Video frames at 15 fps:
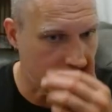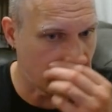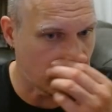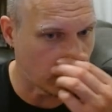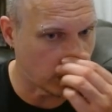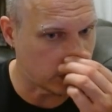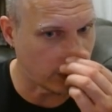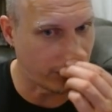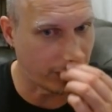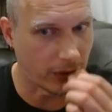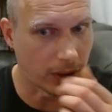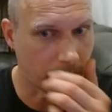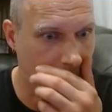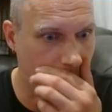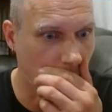corrosive
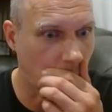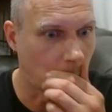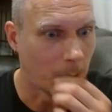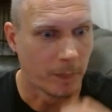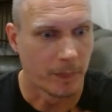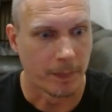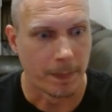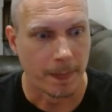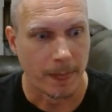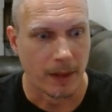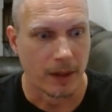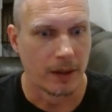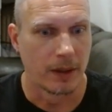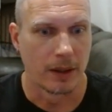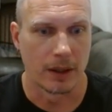fog. Cool.
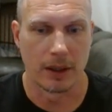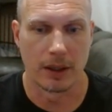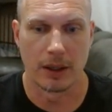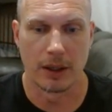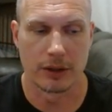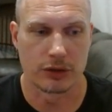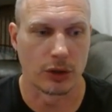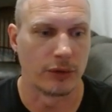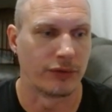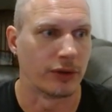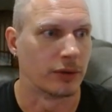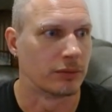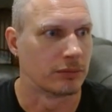Tofu.